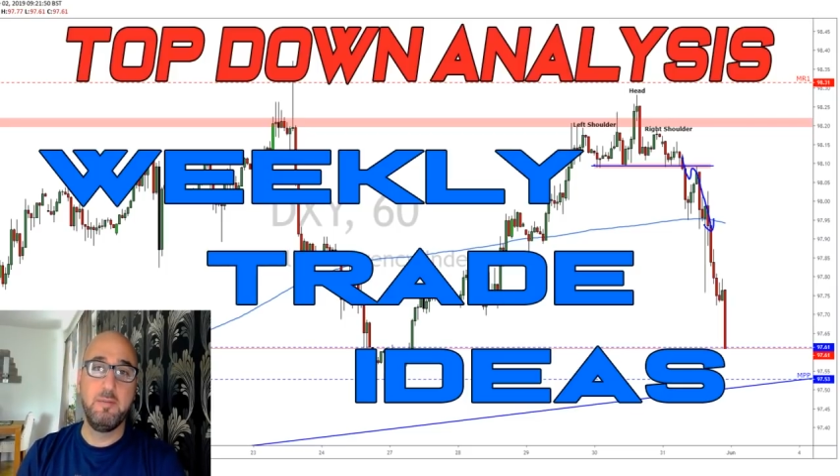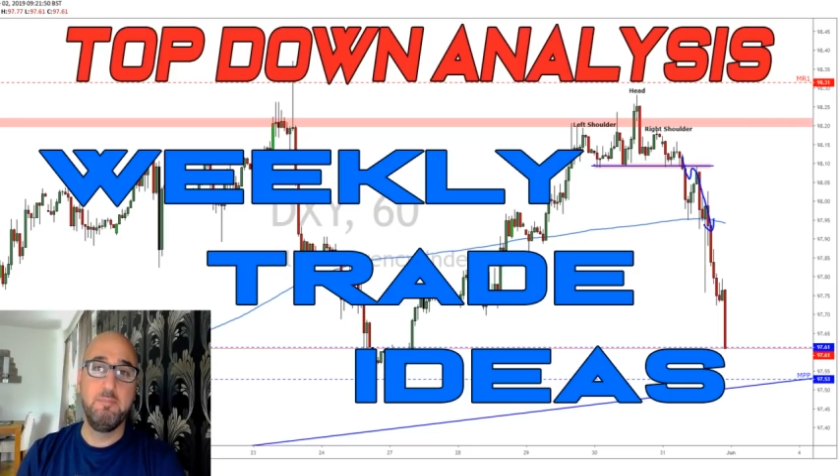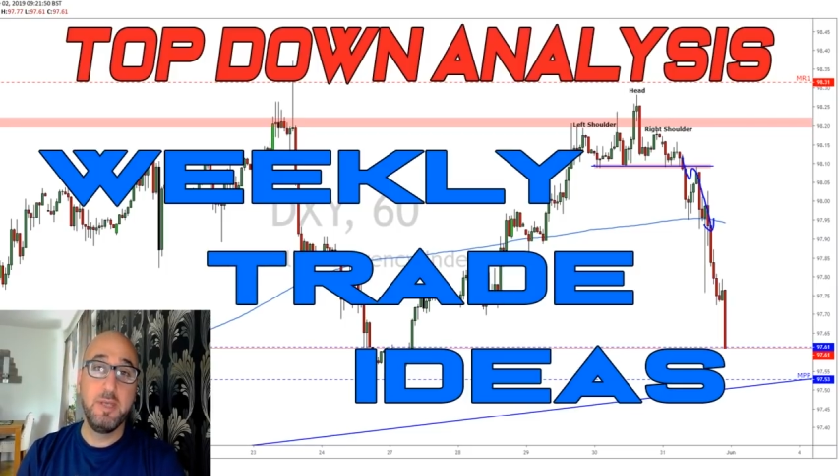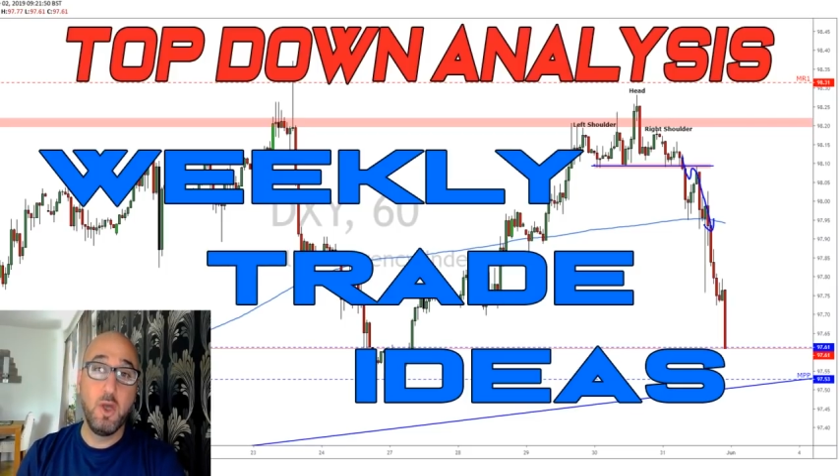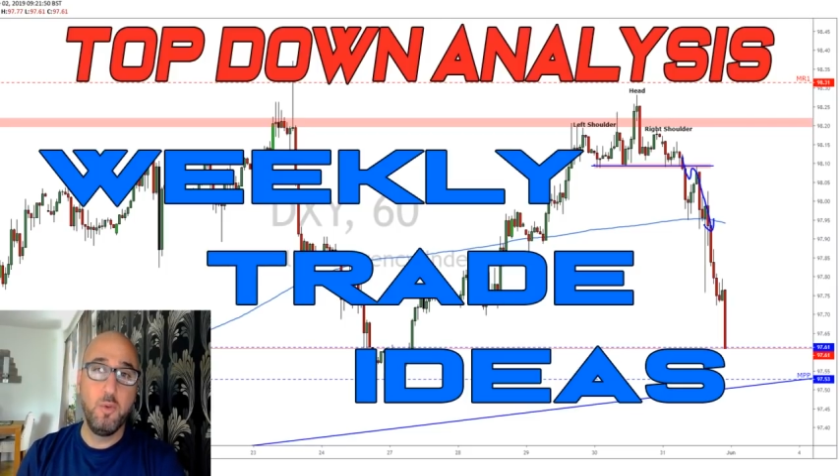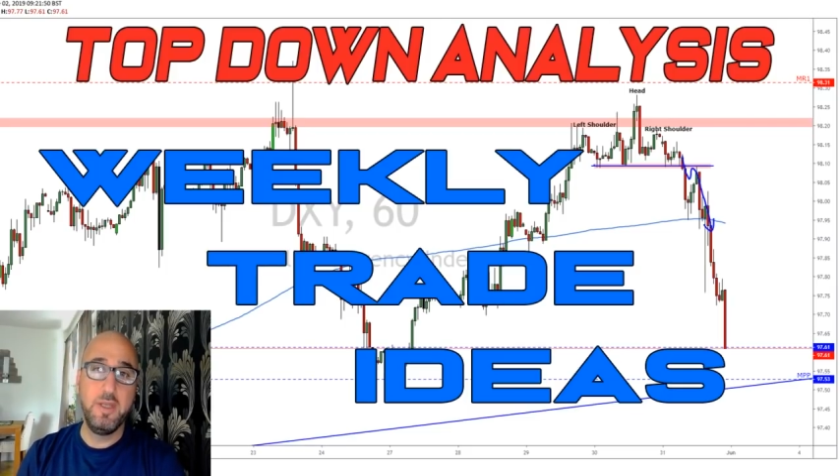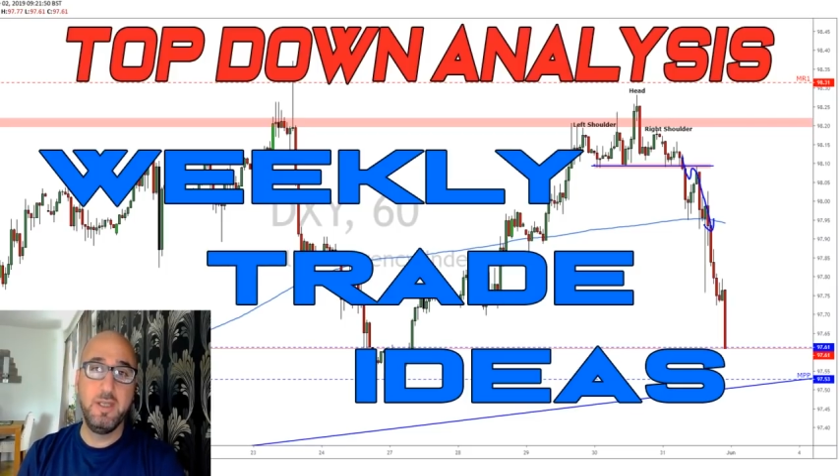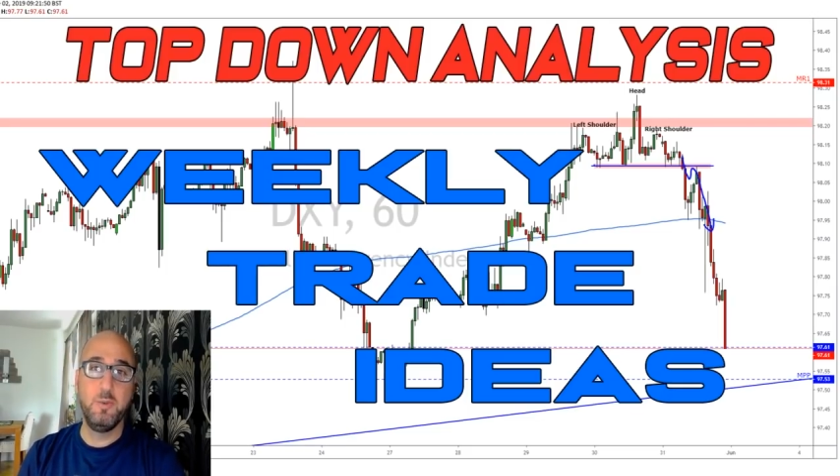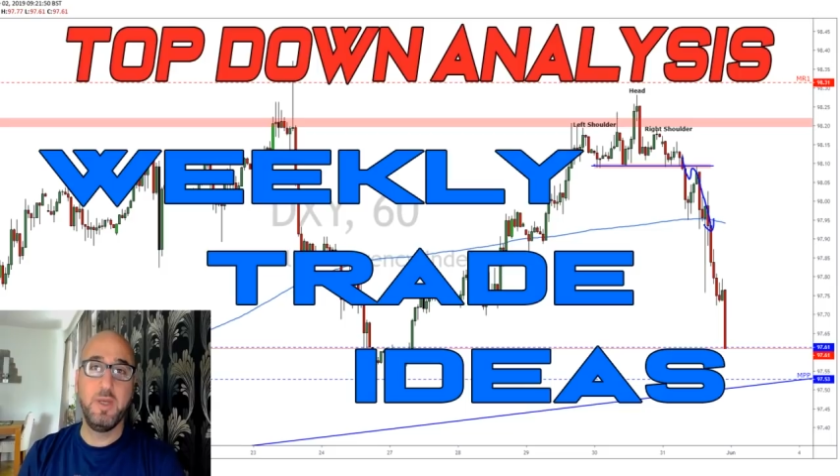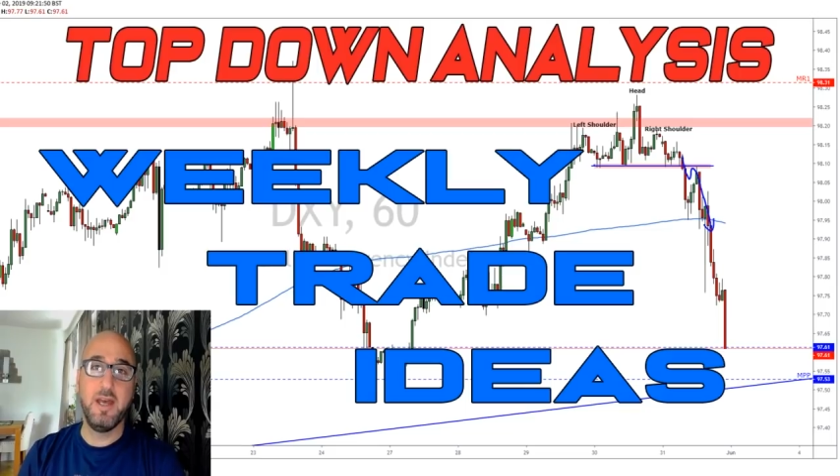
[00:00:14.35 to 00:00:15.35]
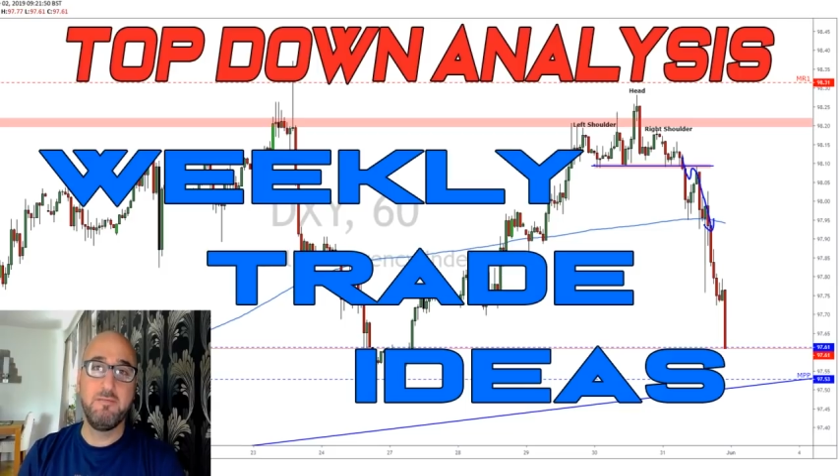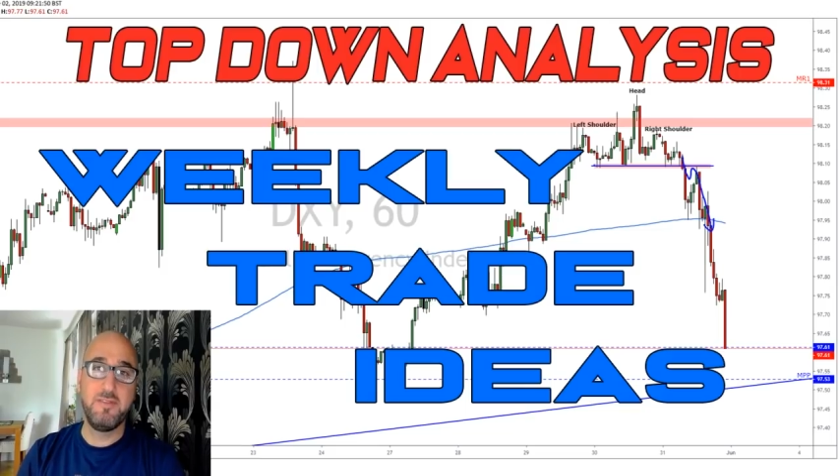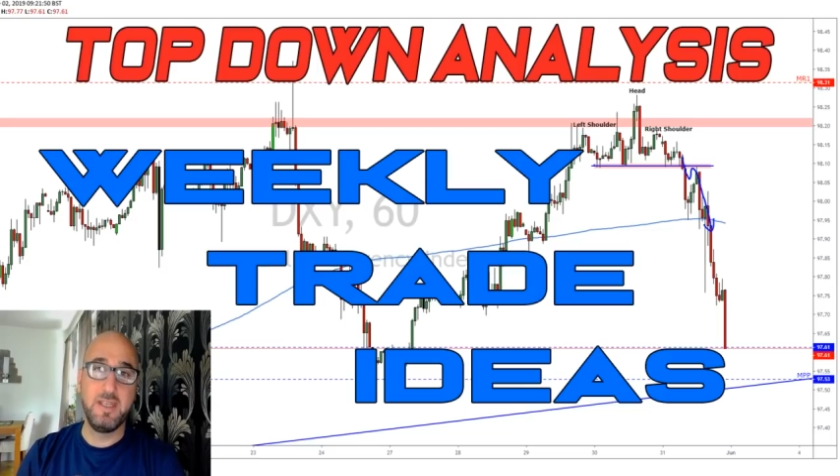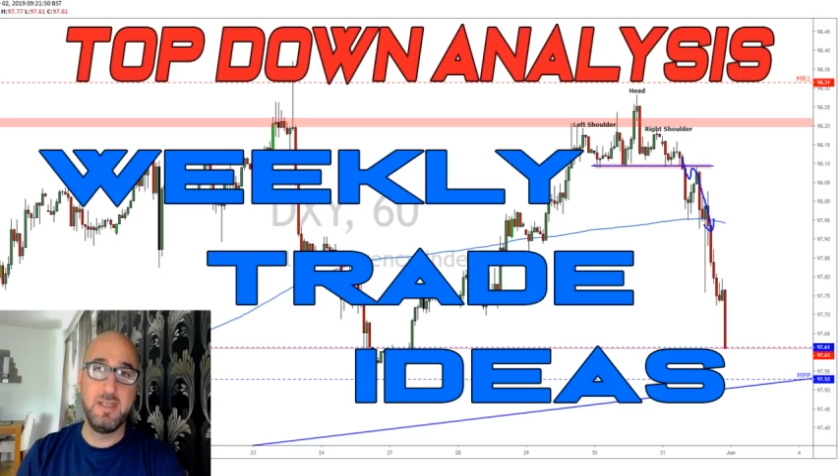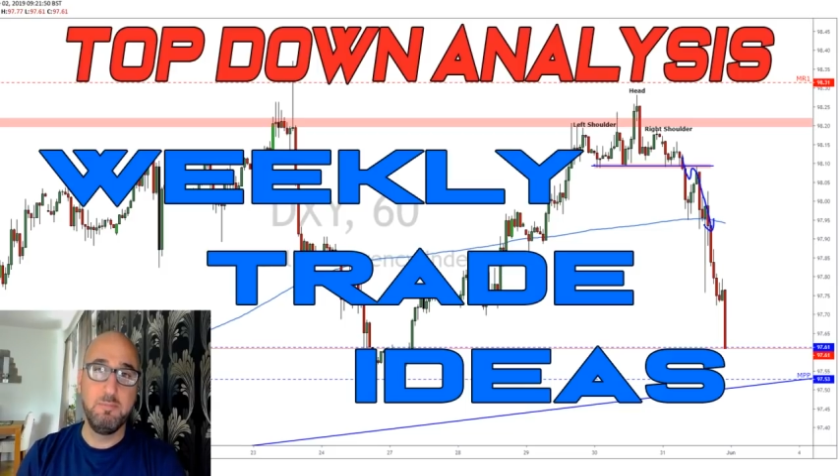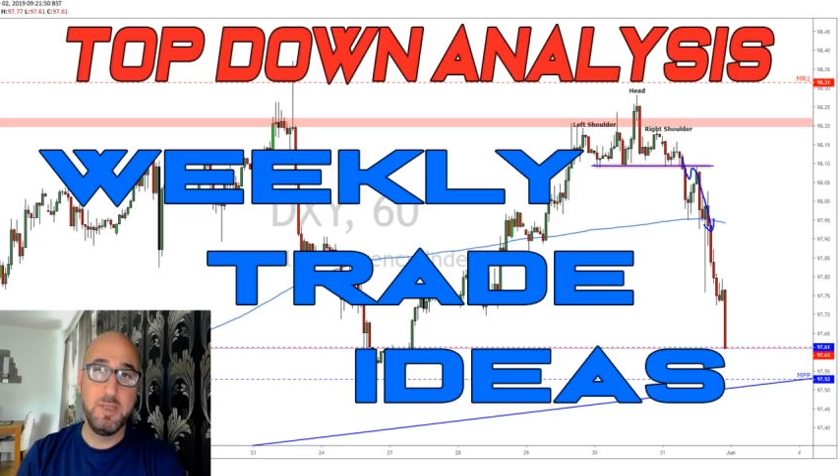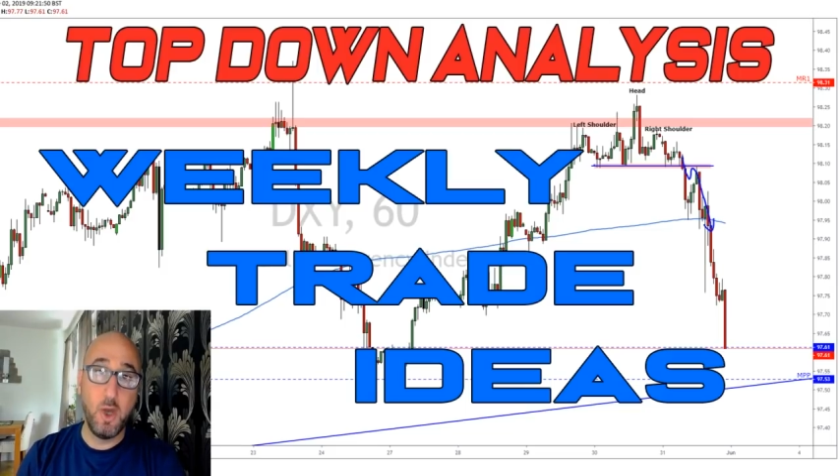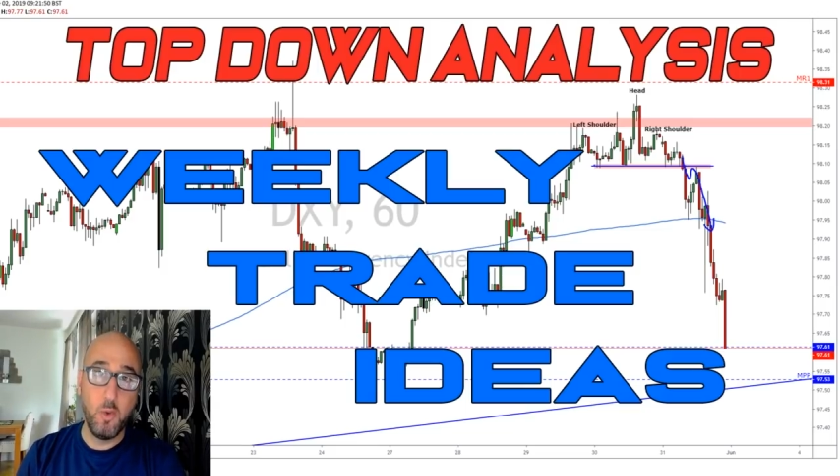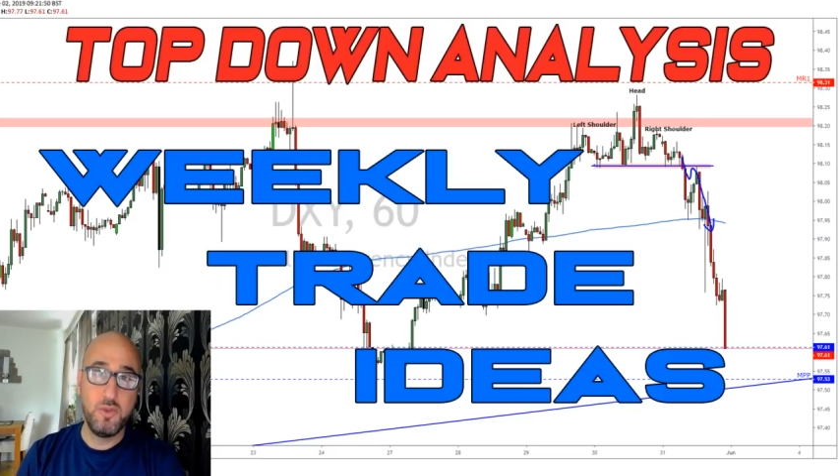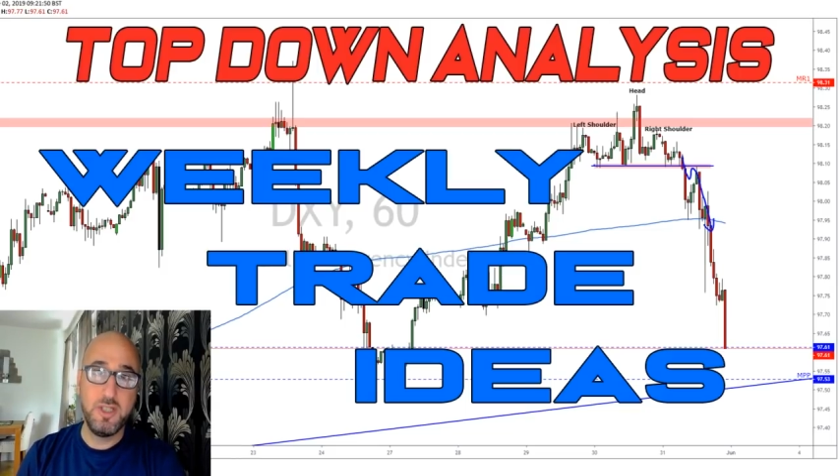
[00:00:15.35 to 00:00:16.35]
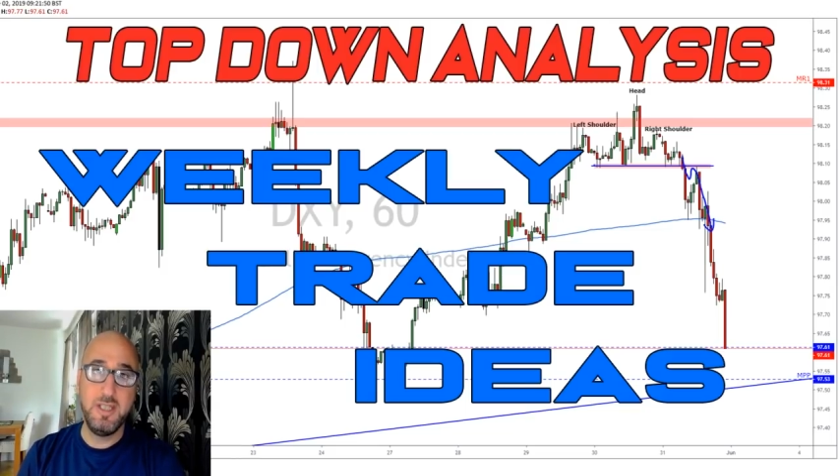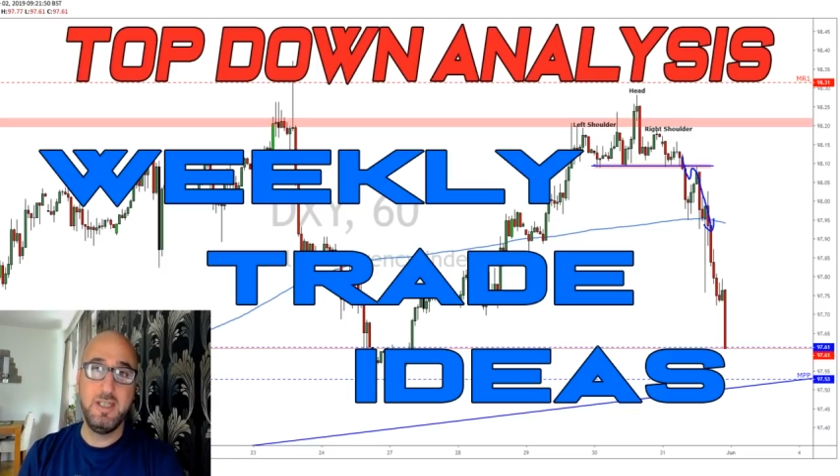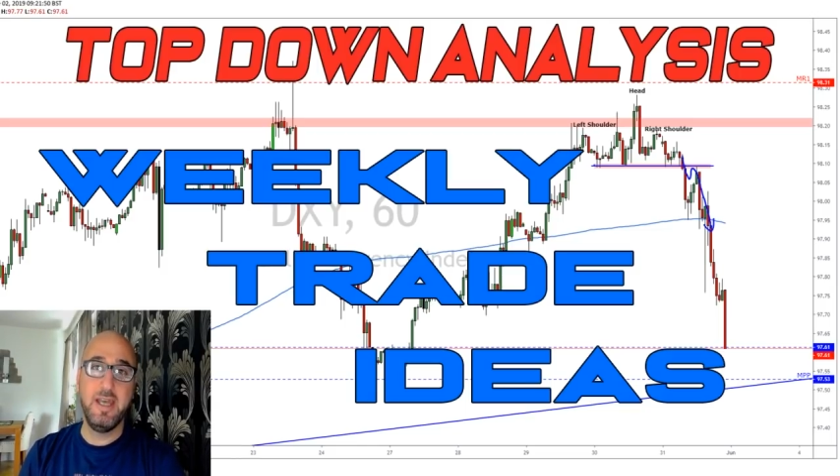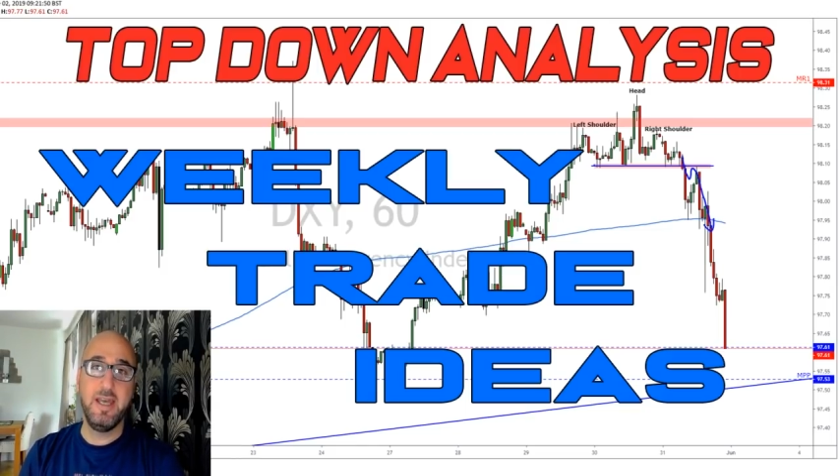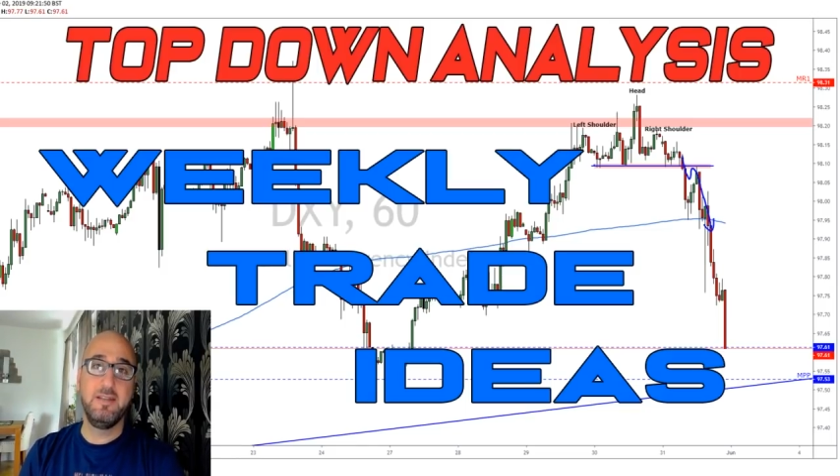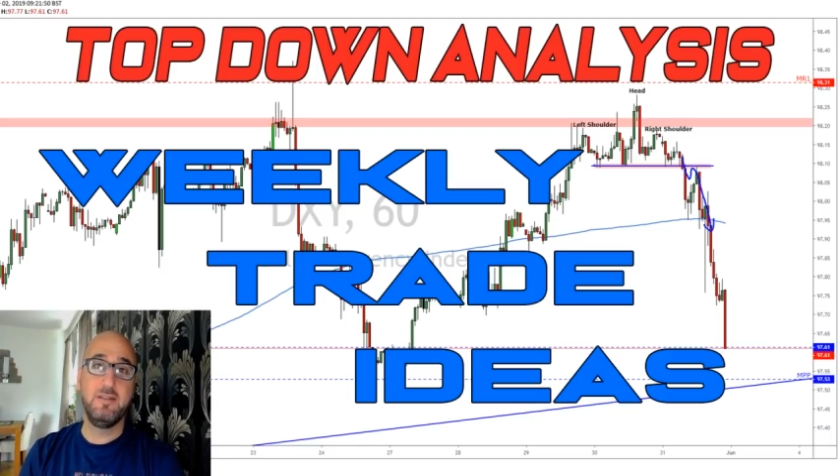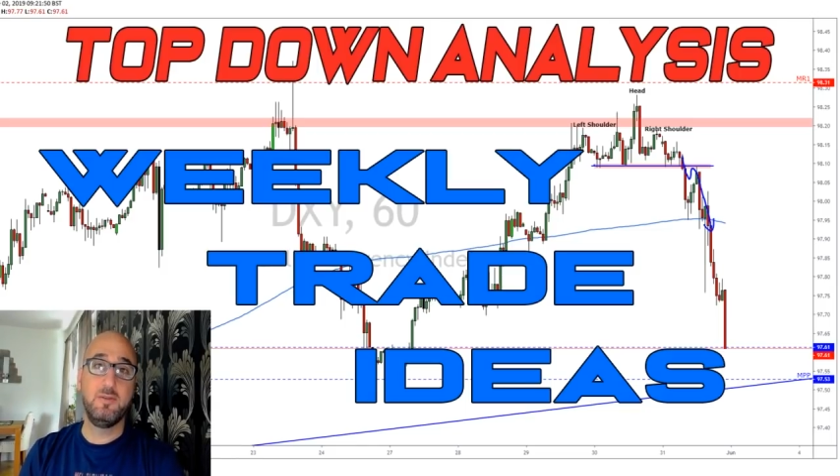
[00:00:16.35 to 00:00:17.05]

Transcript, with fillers: BOE, we have the BOJ and